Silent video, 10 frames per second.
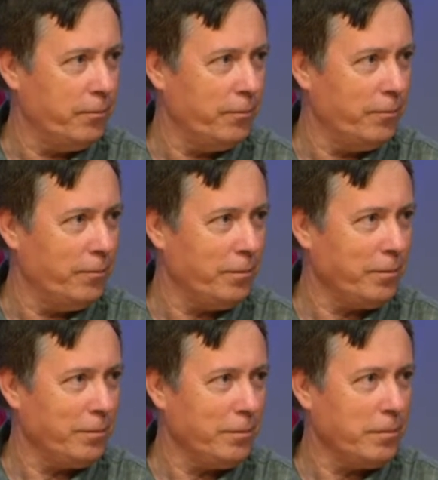Oh.
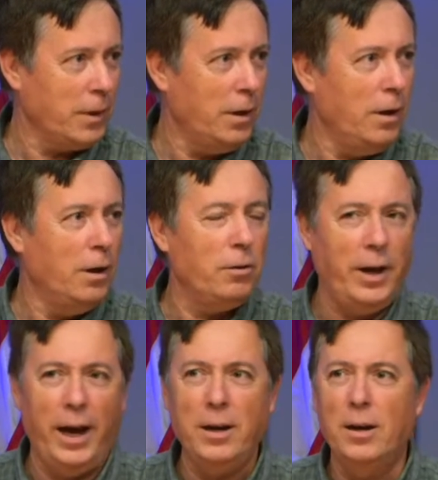
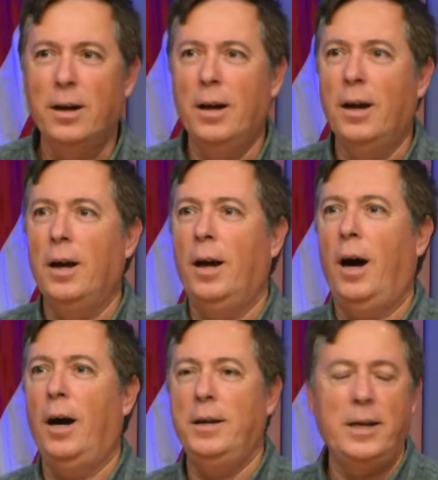Okay.
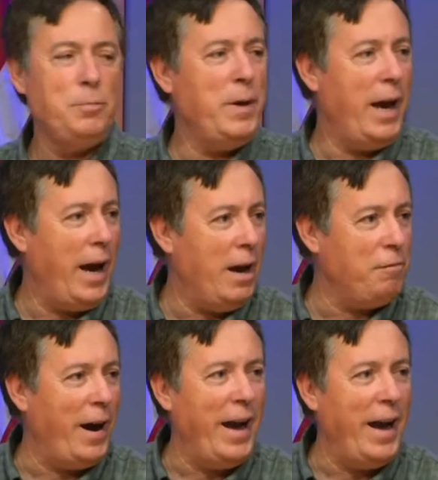On his behalf, I